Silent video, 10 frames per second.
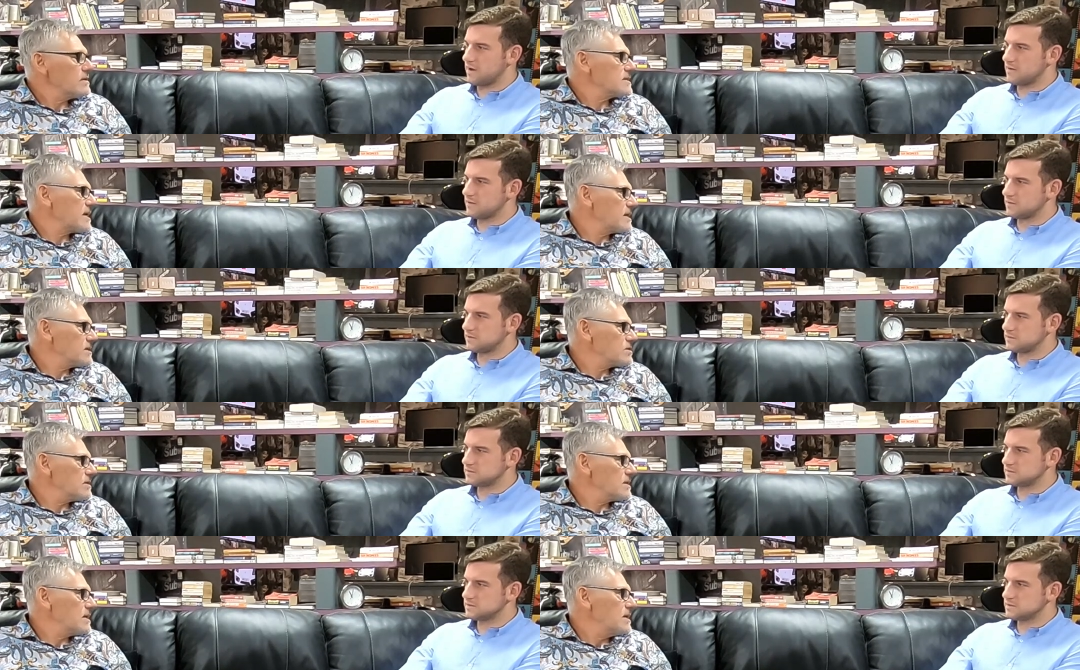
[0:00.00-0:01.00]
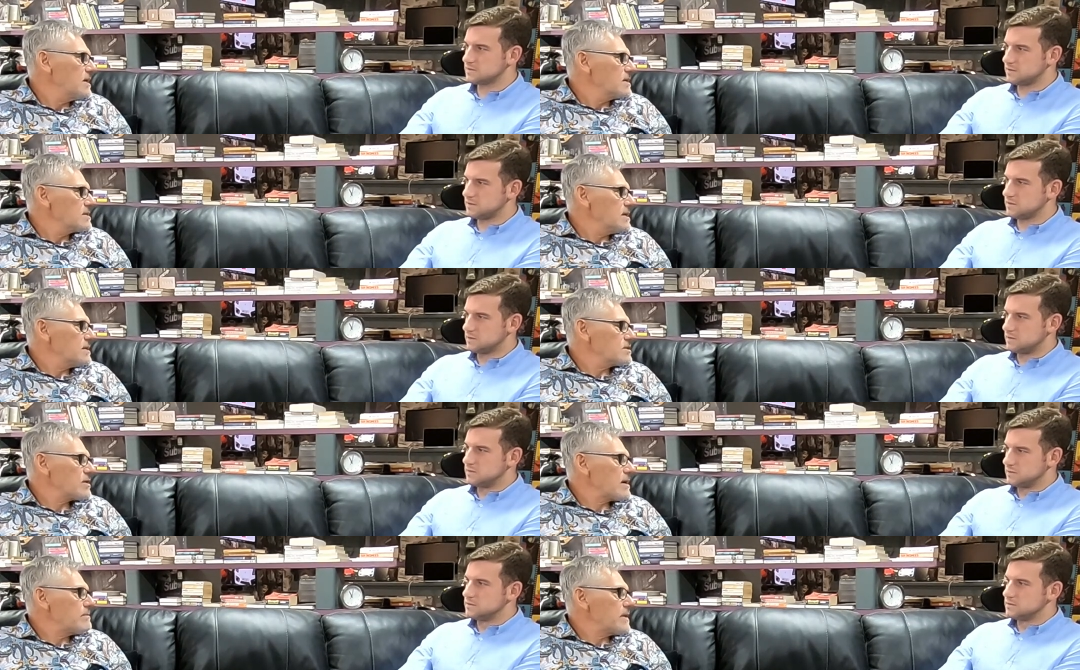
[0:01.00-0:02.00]
Speaker 1: yeah. take it to the, the
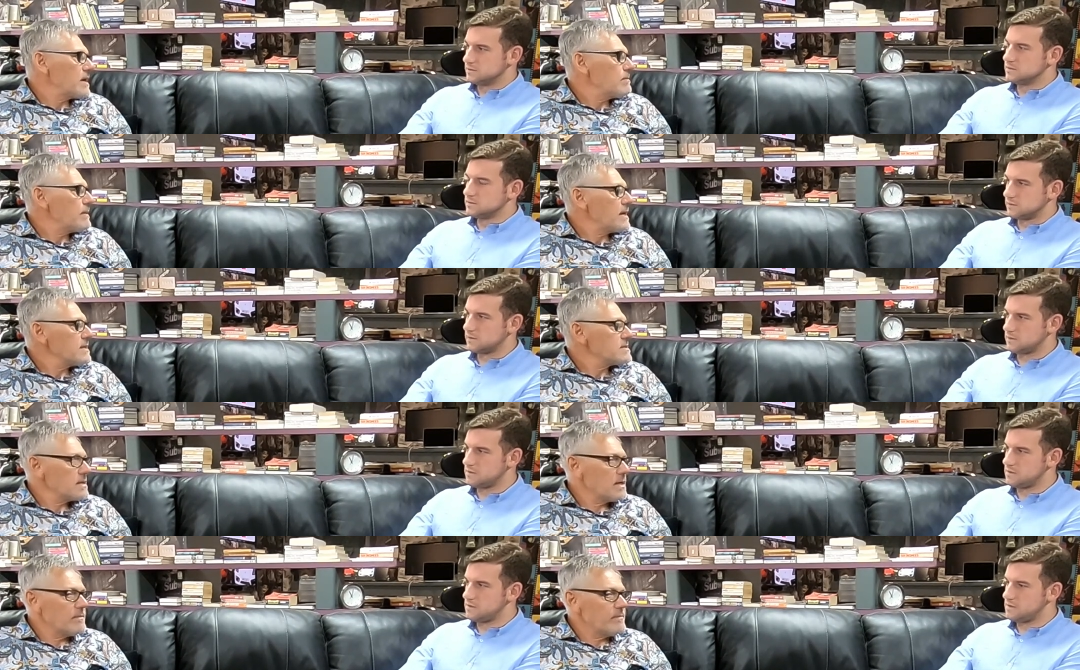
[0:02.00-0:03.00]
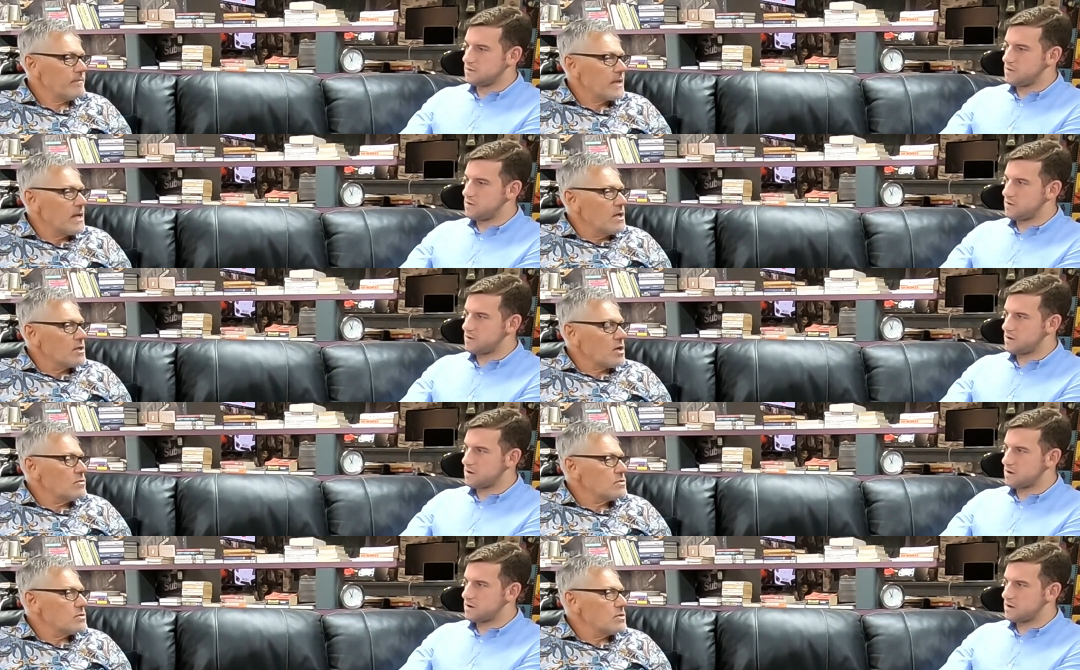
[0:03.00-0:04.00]
scrap metal place. Um, go
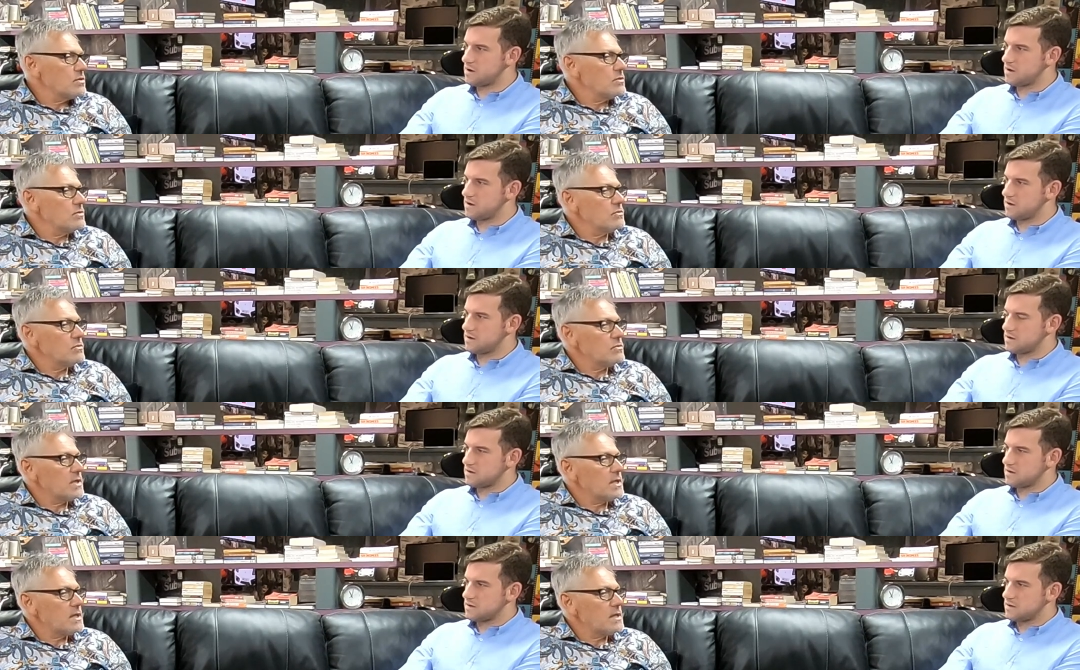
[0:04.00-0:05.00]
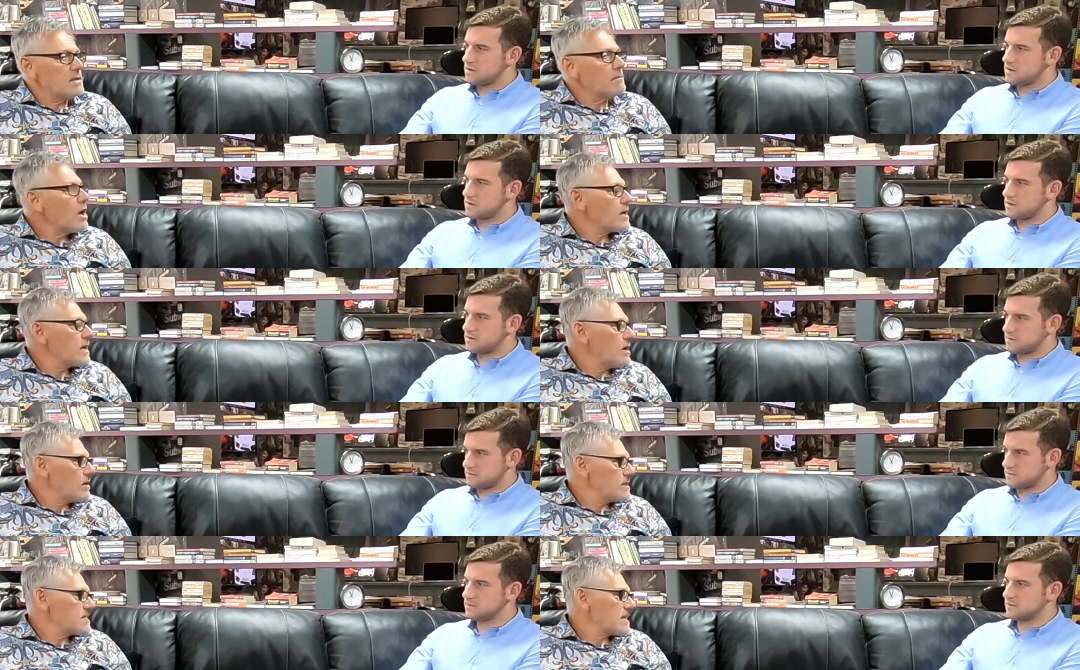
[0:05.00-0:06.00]
to the market on a
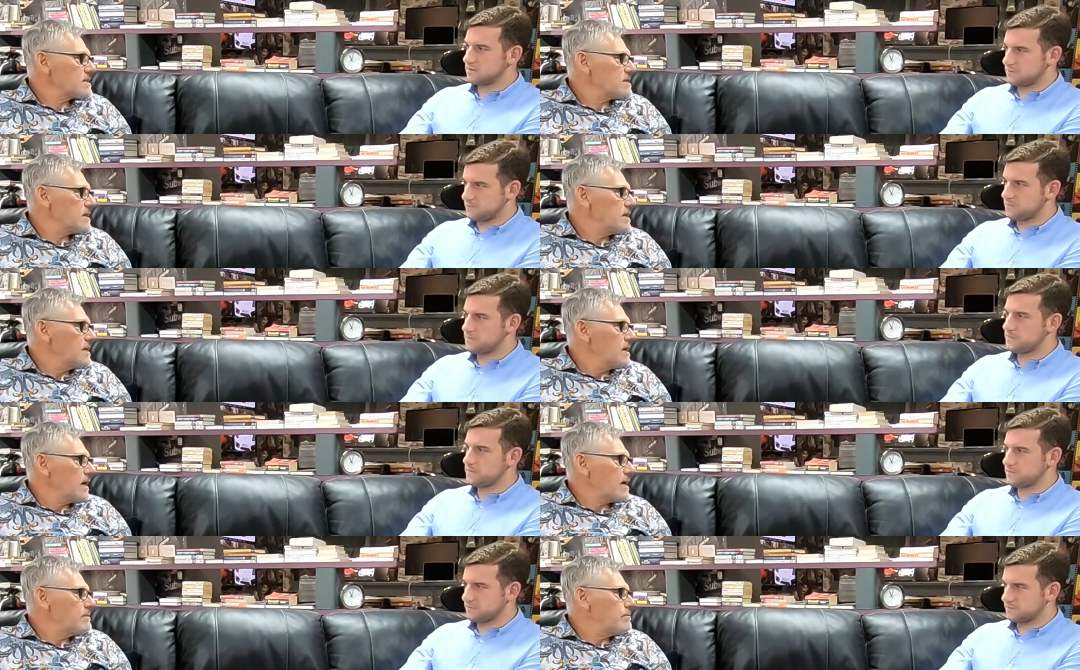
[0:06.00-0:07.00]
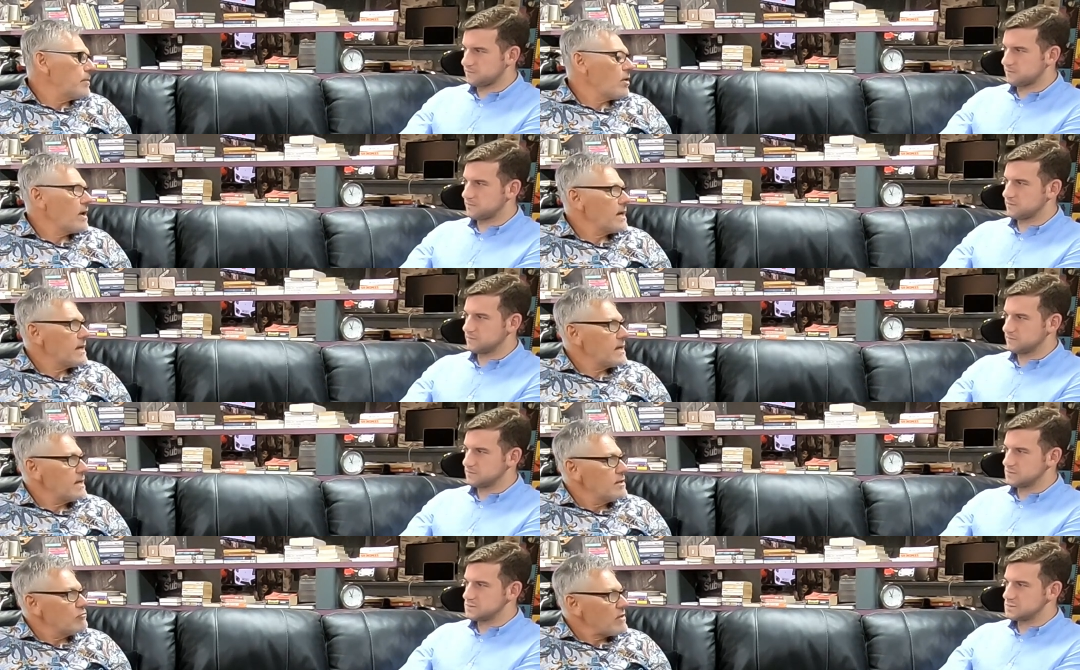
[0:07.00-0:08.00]
Saturday and buy
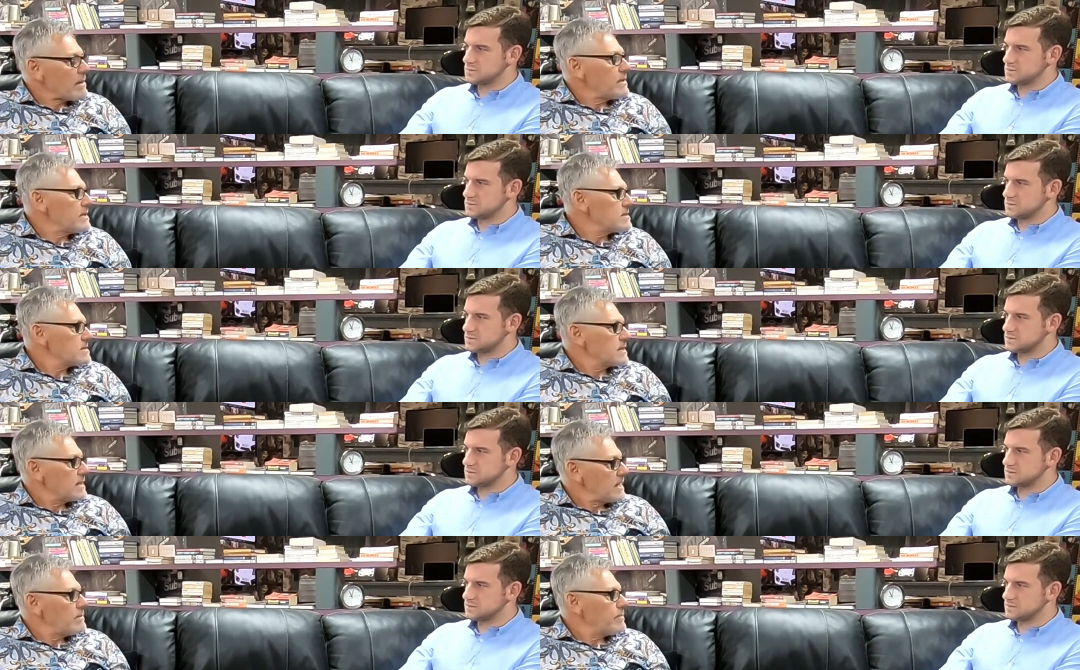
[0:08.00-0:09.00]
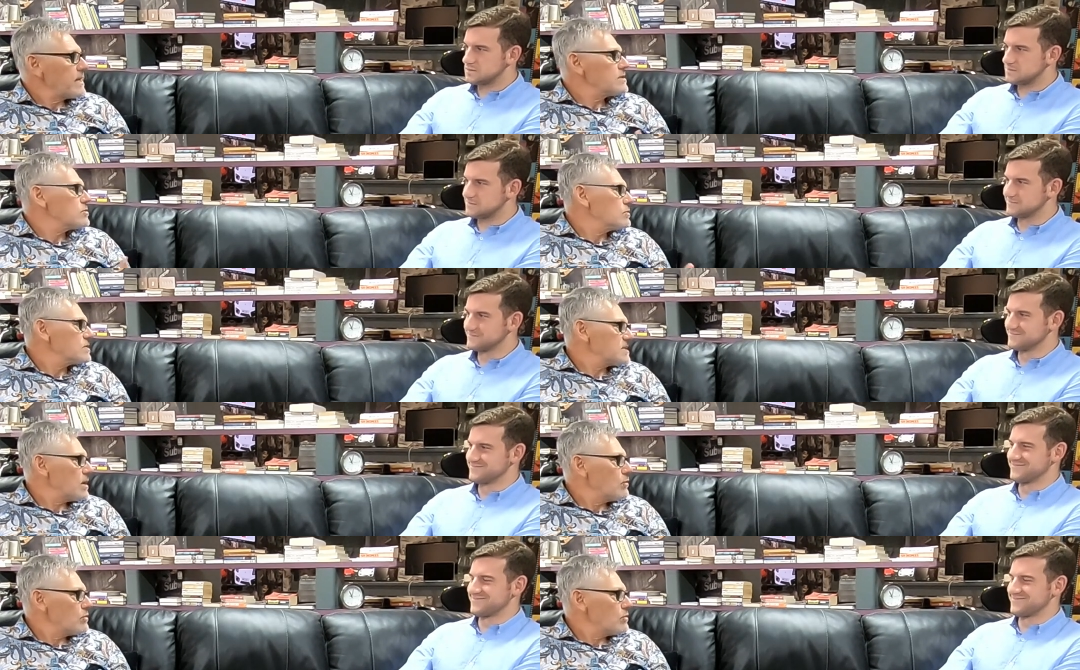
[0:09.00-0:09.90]
rabbits and guinea pigs or sell